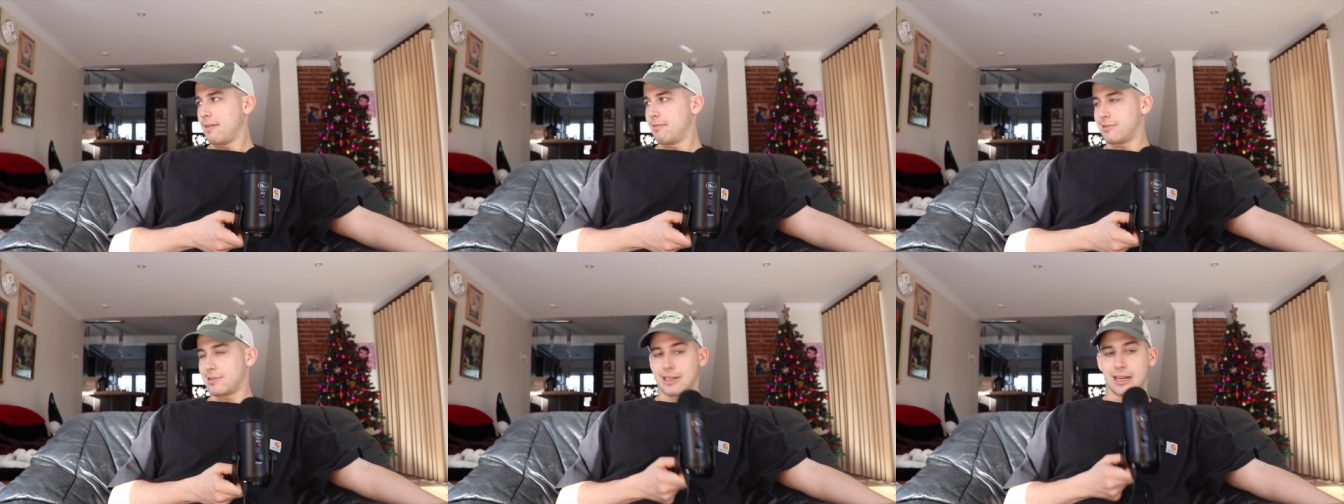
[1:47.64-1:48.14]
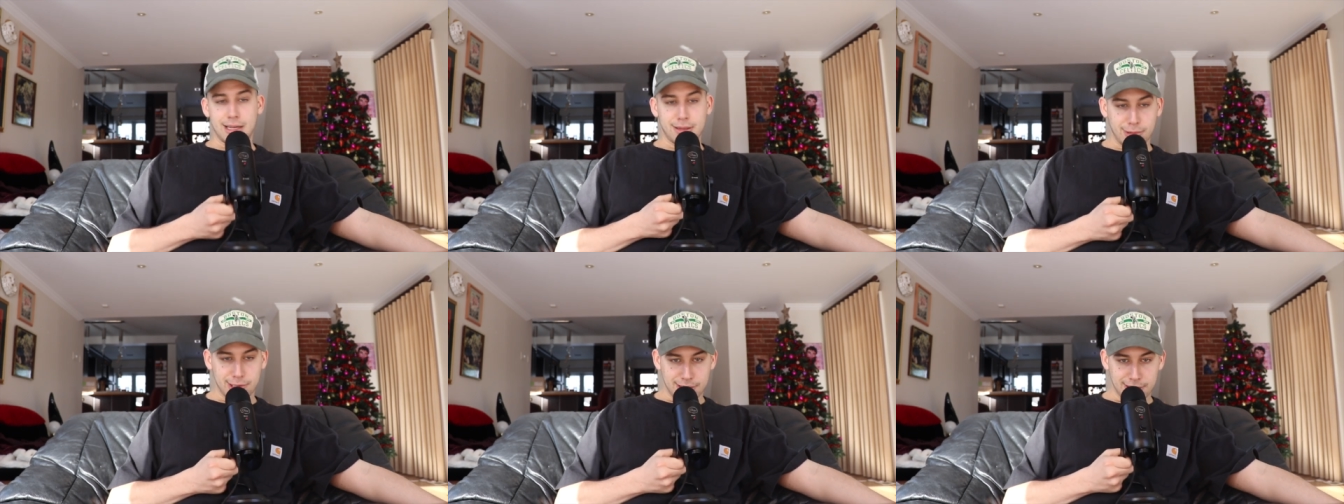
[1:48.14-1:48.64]
Fucking
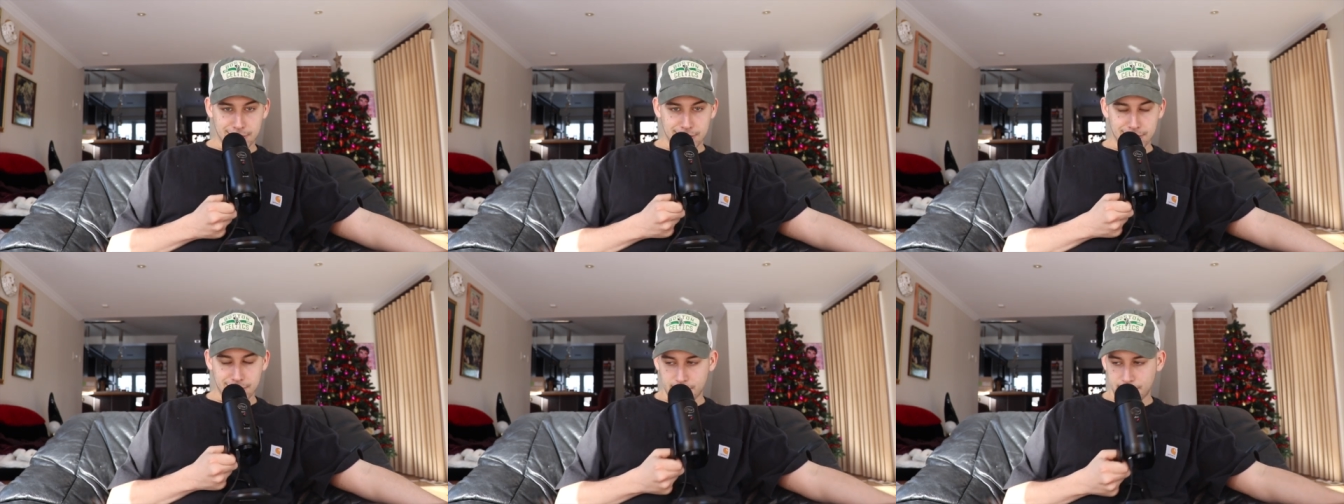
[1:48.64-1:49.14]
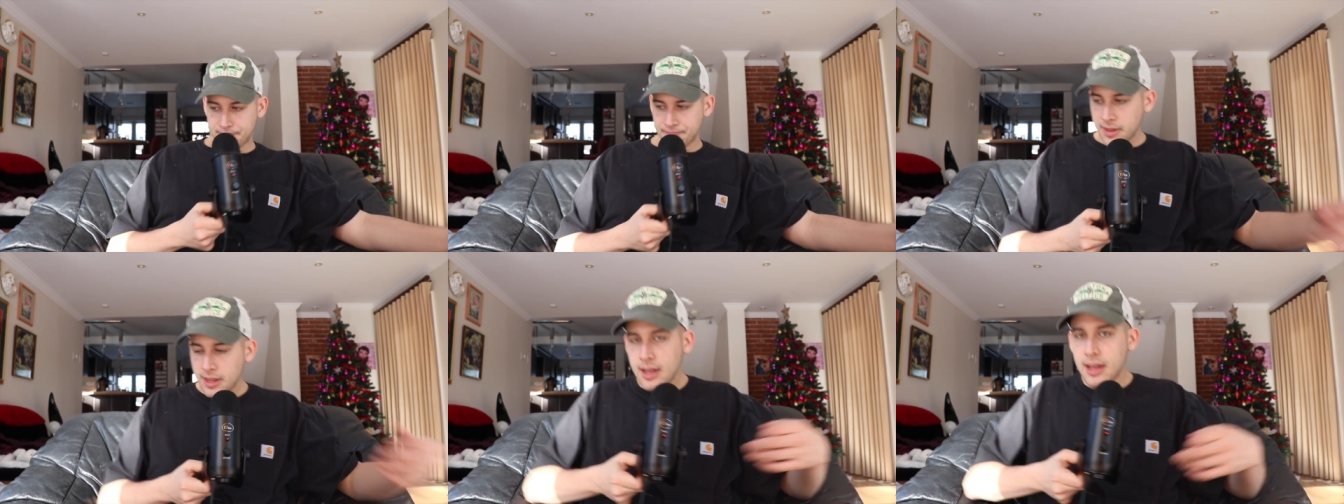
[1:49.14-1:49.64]
Hamilton, Ontario.
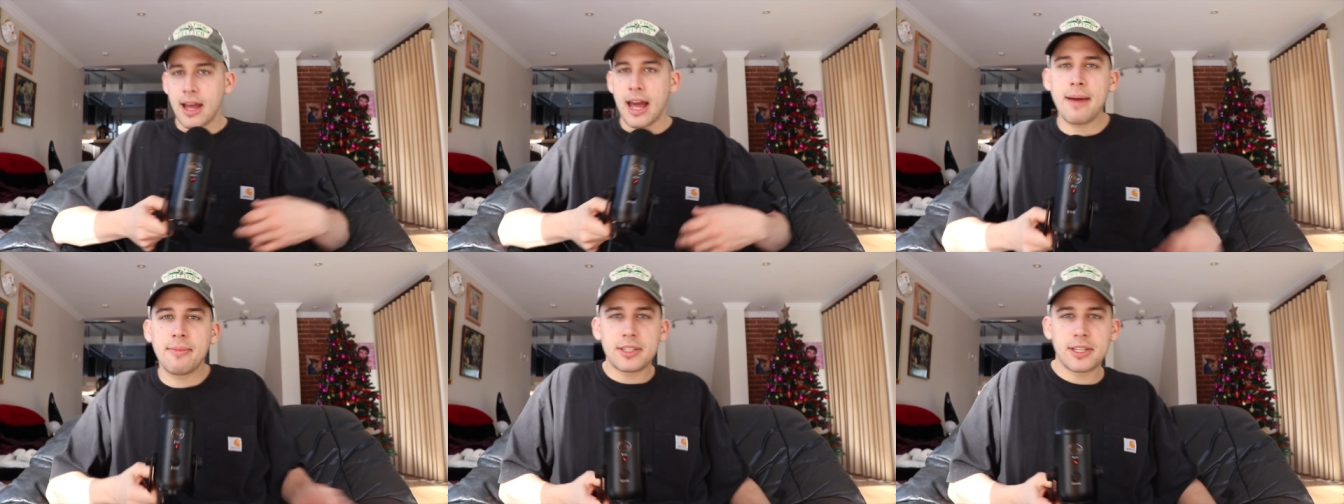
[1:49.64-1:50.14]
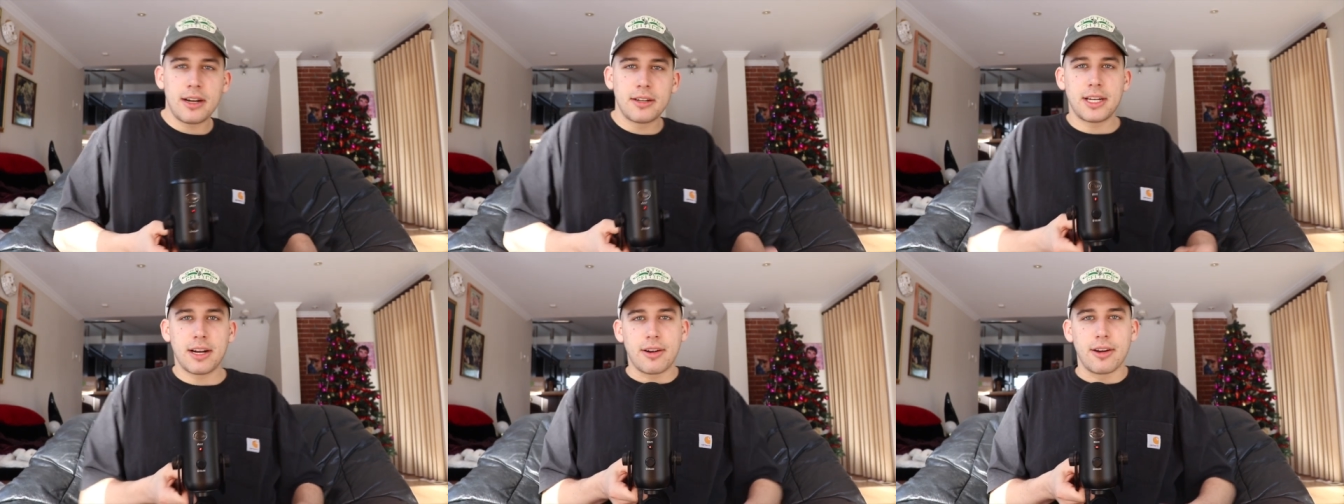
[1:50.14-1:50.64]
Hamilton,
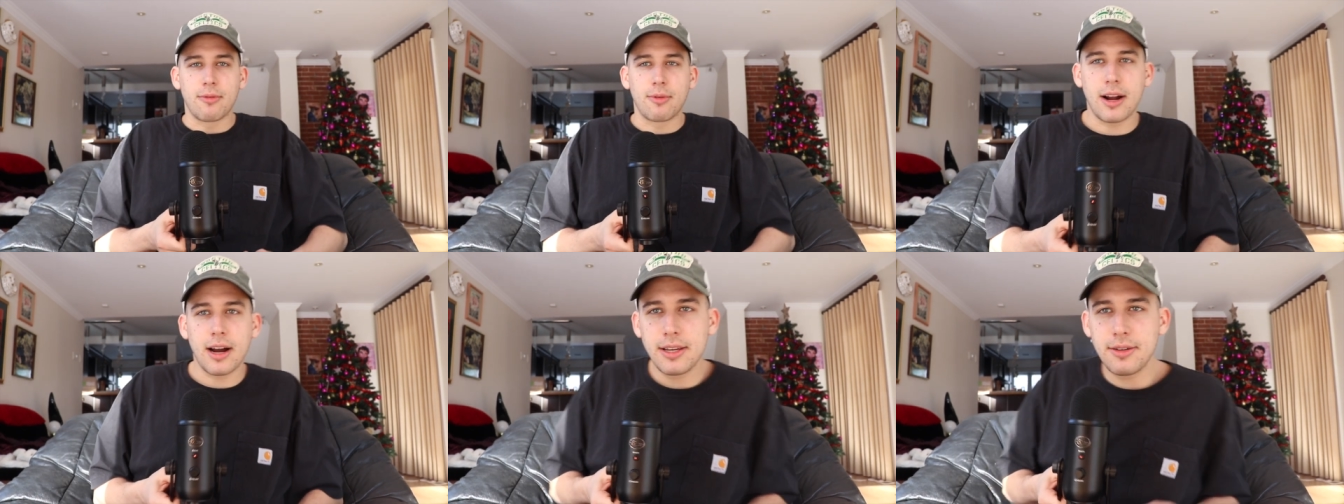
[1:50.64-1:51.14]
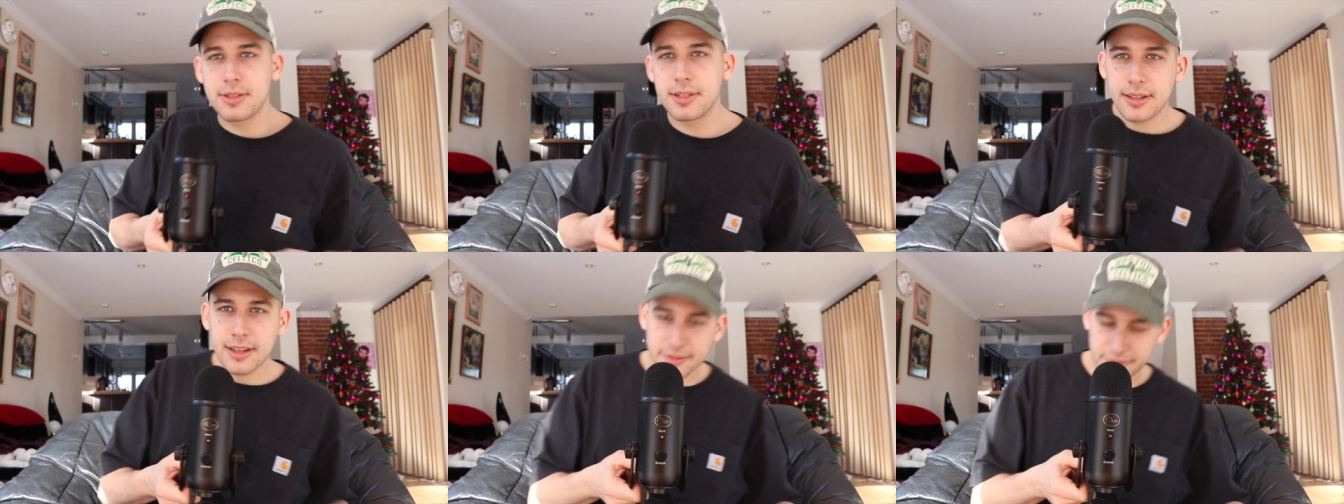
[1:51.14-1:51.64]
Ontario, where I used to
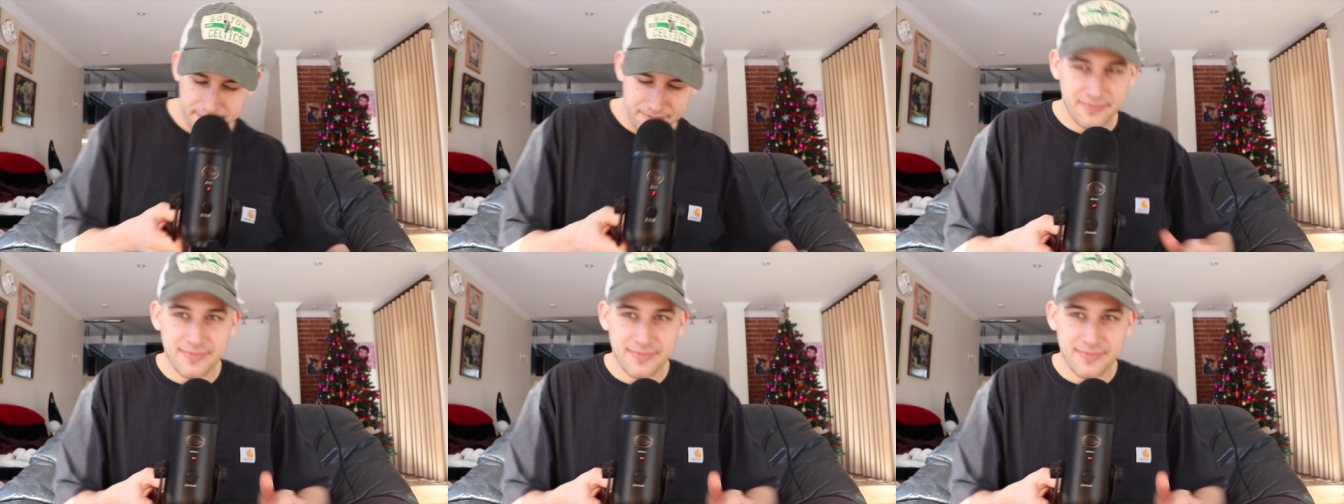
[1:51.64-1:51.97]
live.